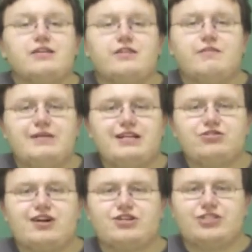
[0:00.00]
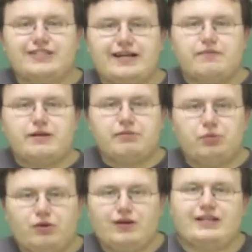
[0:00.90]
There are many strategies that can be
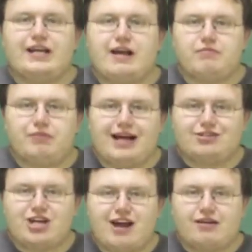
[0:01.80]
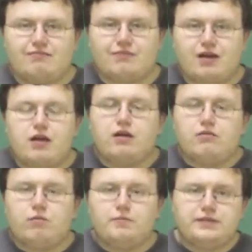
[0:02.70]
deployed in the game of blackjack.
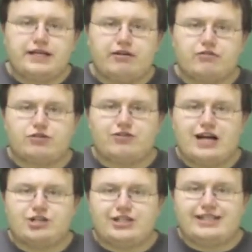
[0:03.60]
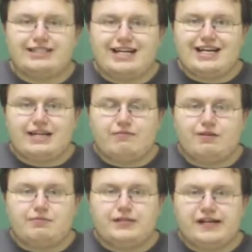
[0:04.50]
One particular strategy is standing
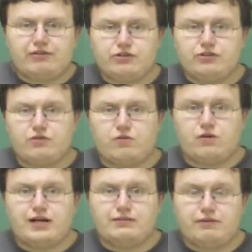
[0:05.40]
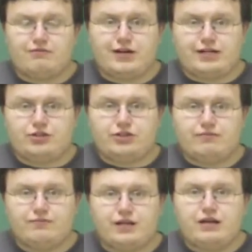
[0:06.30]
when a particular score has been reached.
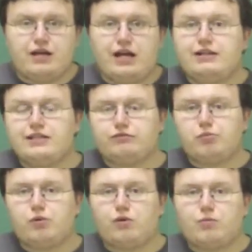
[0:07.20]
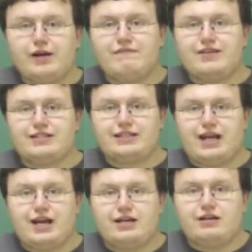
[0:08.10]
In this report, we
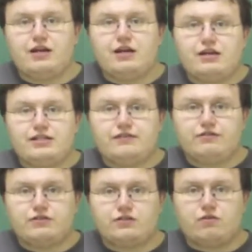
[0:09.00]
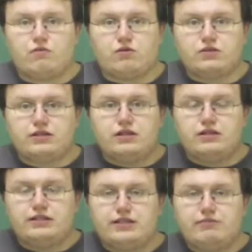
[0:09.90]
investigated different scores
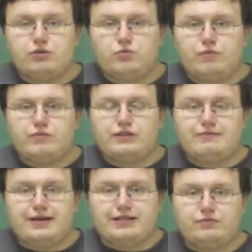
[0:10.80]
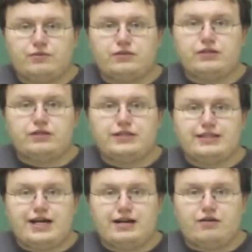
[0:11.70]
to see which one was the best one to
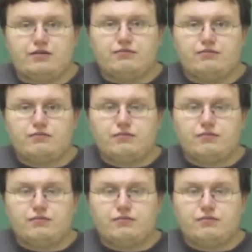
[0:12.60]
stand on.